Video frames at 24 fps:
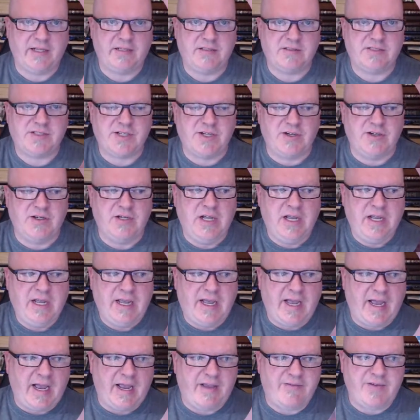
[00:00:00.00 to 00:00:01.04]
So
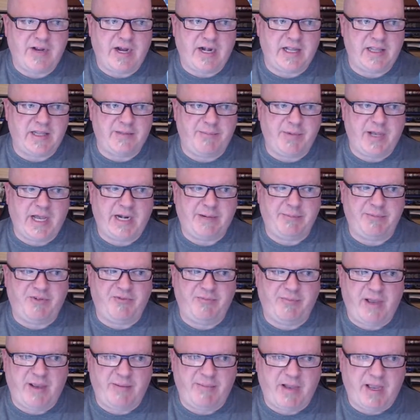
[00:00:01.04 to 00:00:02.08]
I've got at the bottom of
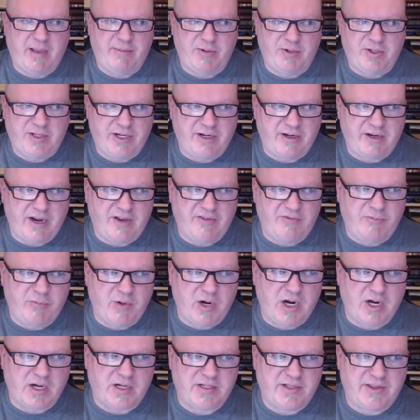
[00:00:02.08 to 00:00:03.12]
my Bible here, I've
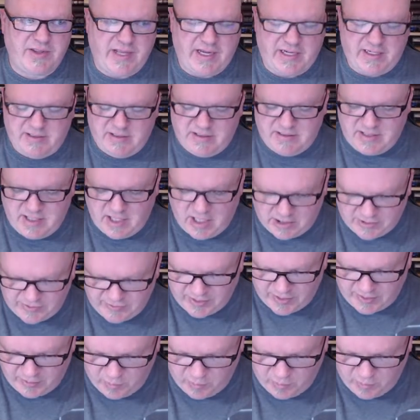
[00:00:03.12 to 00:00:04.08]
marked that doctrine